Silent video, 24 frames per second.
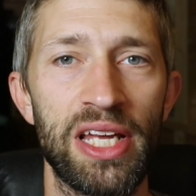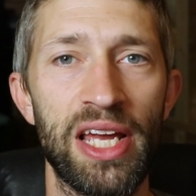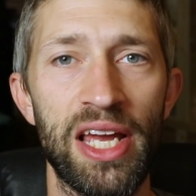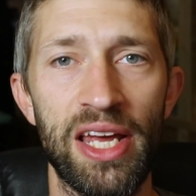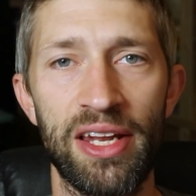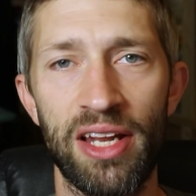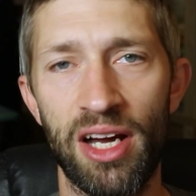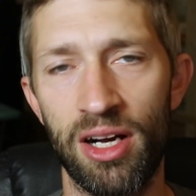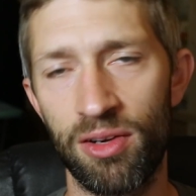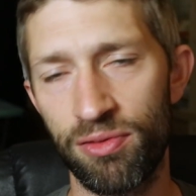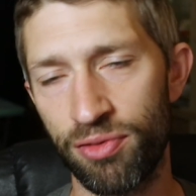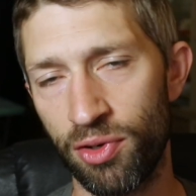
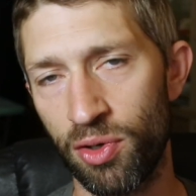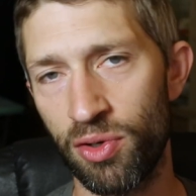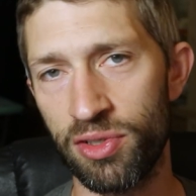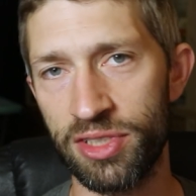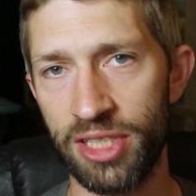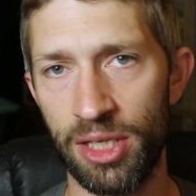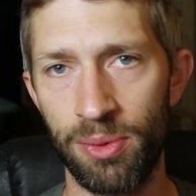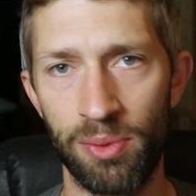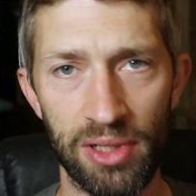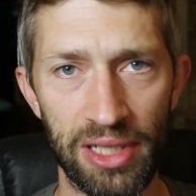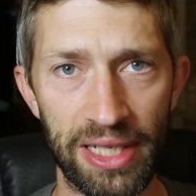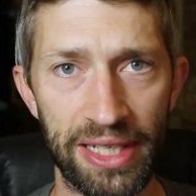and of course
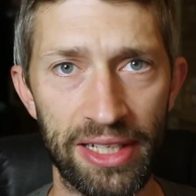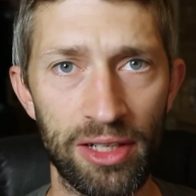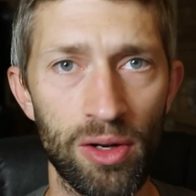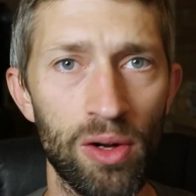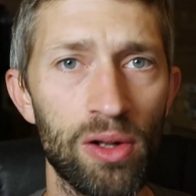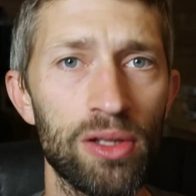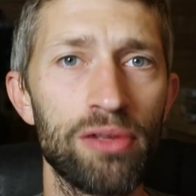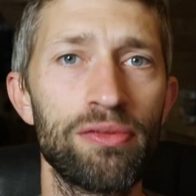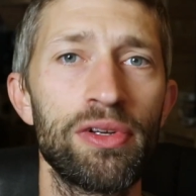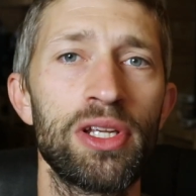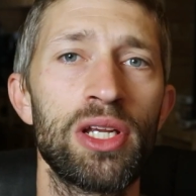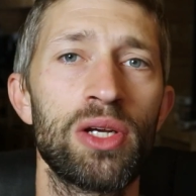I will link
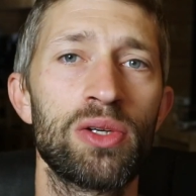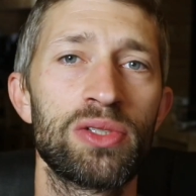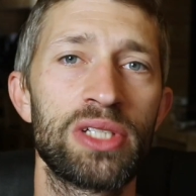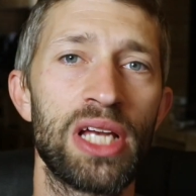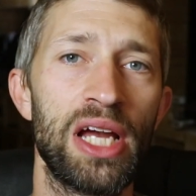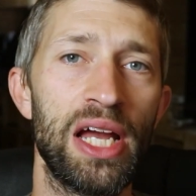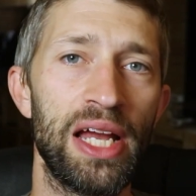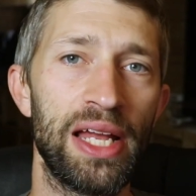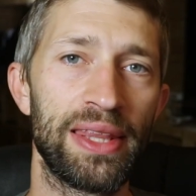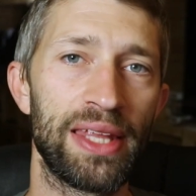all the videos